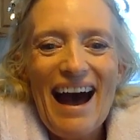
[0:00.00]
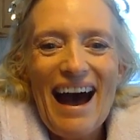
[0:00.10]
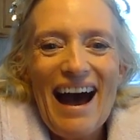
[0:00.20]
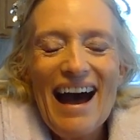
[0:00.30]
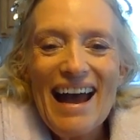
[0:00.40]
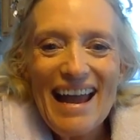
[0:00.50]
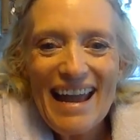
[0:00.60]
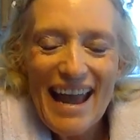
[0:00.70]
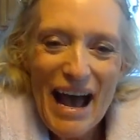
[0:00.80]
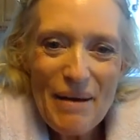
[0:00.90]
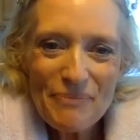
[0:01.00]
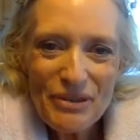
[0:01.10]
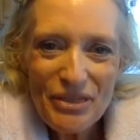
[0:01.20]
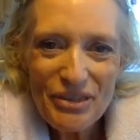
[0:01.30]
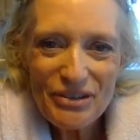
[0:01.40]
Hi,
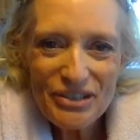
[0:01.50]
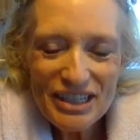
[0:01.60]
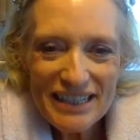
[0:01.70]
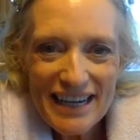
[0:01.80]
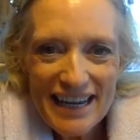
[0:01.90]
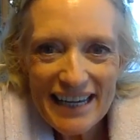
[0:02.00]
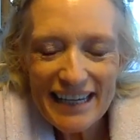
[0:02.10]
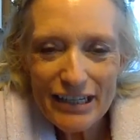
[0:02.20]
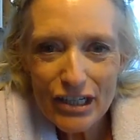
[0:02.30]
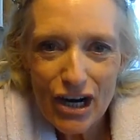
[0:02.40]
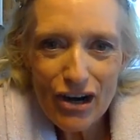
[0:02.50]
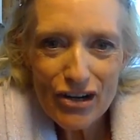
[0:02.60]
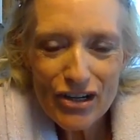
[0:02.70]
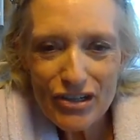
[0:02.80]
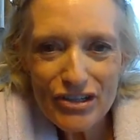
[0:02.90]
happy Thursday,
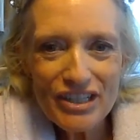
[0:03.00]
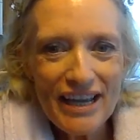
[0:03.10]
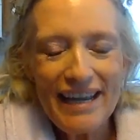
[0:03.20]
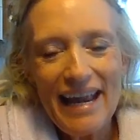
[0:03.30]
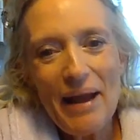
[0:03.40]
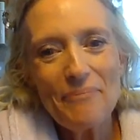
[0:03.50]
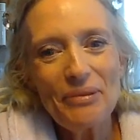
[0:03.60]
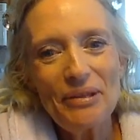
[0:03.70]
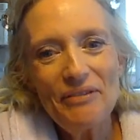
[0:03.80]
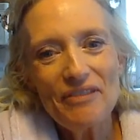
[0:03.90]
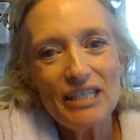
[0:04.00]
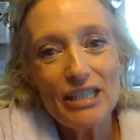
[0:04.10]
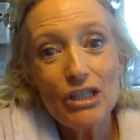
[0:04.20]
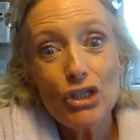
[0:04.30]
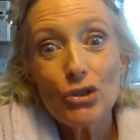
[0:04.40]
kindergartners. I can't believe this
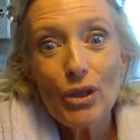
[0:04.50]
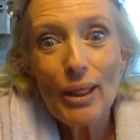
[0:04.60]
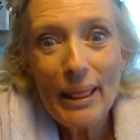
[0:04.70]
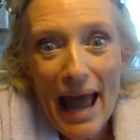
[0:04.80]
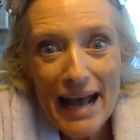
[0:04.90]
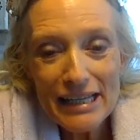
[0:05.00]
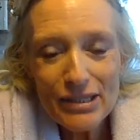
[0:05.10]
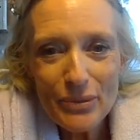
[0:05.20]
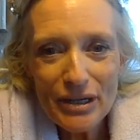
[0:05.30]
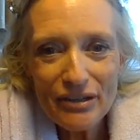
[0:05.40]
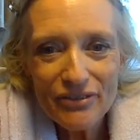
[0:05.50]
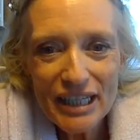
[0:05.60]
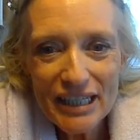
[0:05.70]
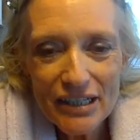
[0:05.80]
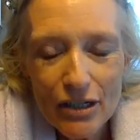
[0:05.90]
is your last week of
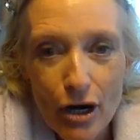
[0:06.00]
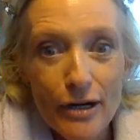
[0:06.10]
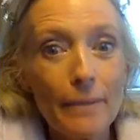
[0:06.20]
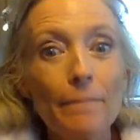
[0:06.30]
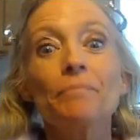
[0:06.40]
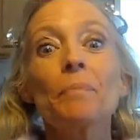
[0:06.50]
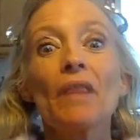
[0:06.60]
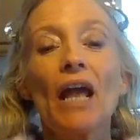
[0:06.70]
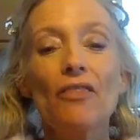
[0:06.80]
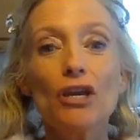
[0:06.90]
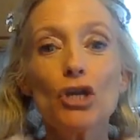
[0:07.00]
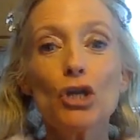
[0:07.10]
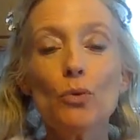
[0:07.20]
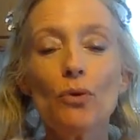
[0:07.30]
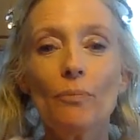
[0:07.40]
kindergarten, and then
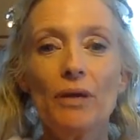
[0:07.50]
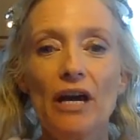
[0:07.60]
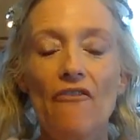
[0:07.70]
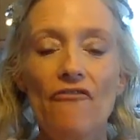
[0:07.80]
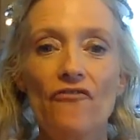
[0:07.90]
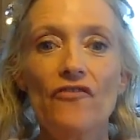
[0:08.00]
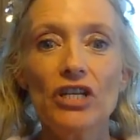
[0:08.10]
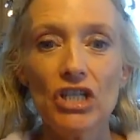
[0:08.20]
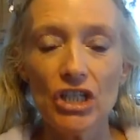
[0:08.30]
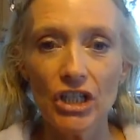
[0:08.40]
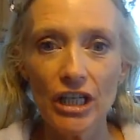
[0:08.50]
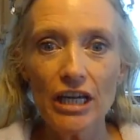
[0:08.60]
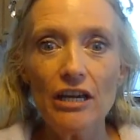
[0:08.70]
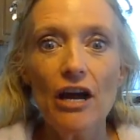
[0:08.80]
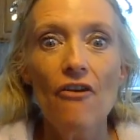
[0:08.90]
you will be
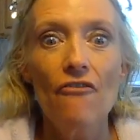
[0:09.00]
officially